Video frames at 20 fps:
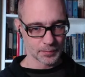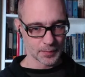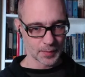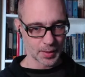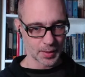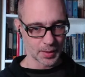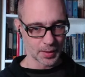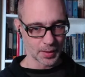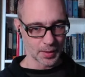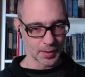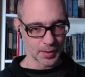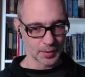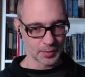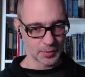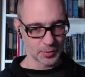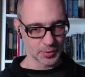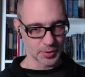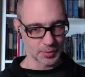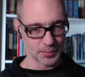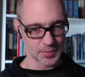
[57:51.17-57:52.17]
And
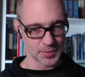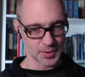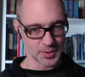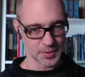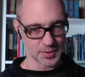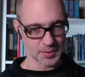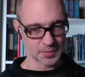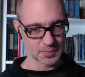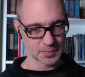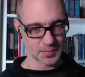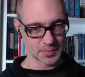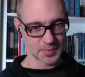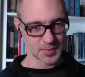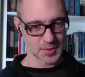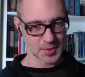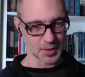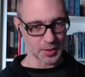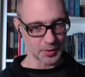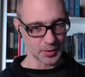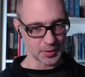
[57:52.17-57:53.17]
here comes this
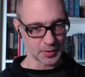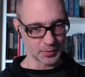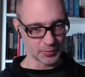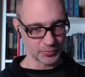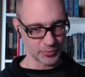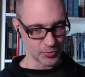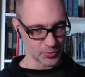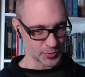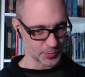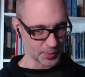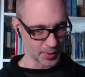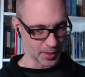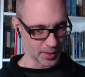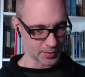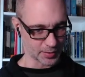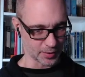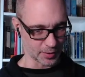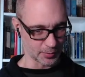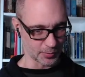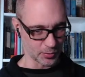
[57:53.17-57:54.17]
slightly confused
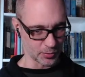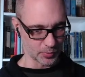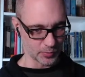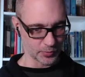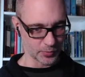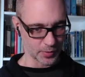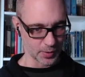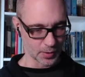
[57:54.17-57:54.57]
pathing move.